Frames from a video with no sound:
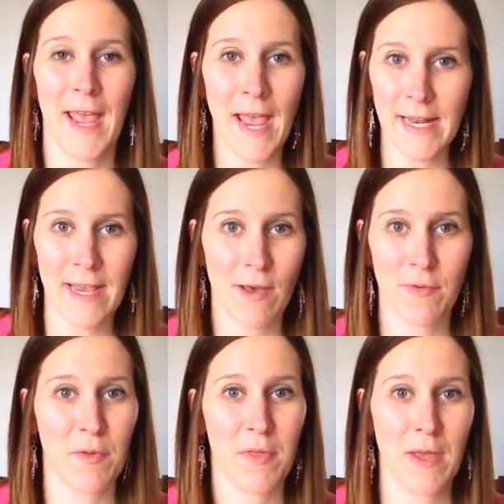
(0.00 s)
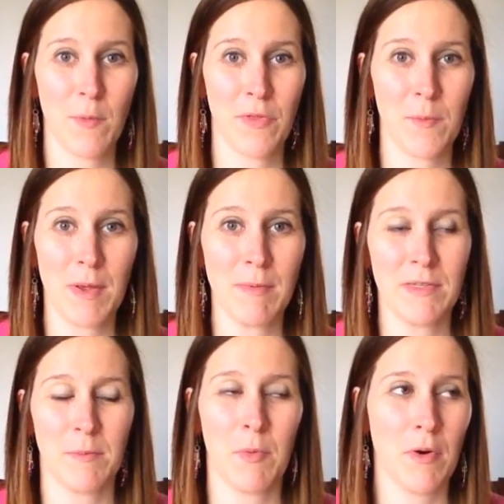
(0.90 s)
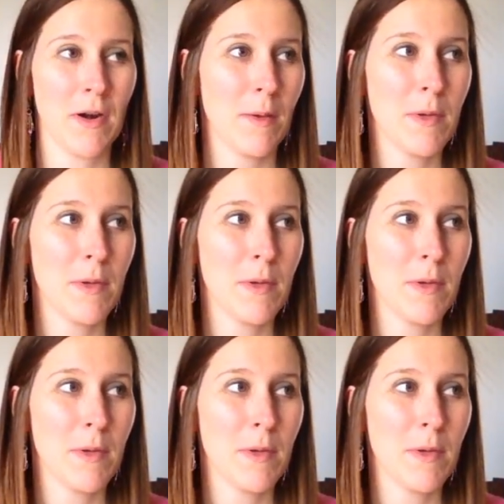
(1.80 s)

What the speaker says: any other thing when their babies are born.